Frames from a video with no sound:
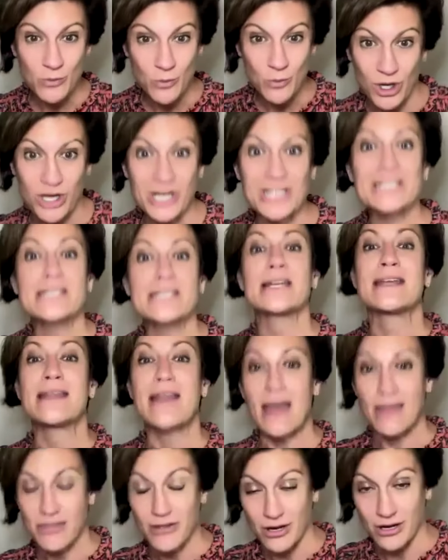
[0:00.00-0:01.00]
work
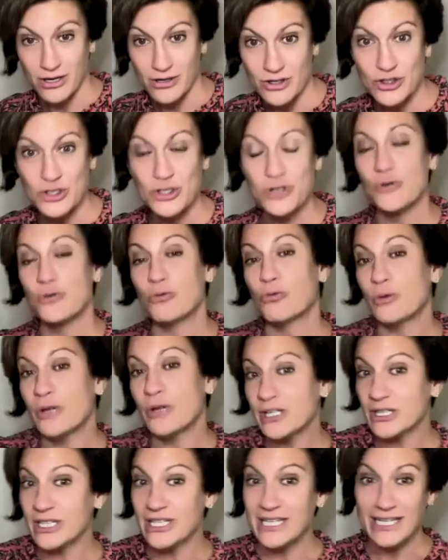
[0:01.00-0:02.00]
together to
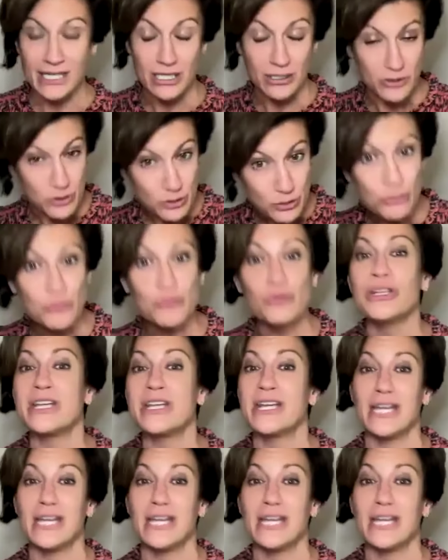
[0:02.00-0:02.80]
really truly